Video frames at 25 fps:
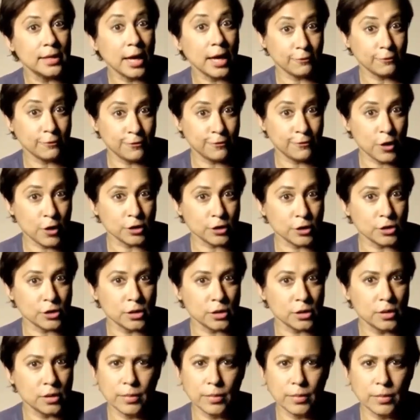At
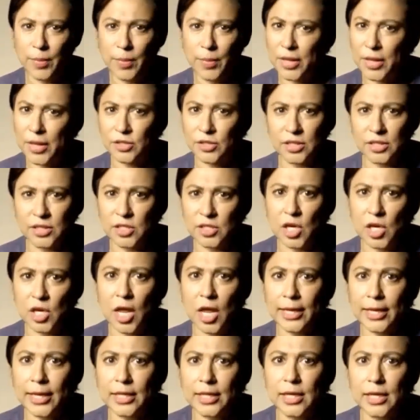first, Macbeth doesn't
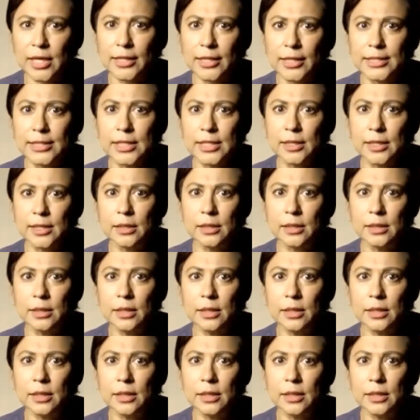like the idea,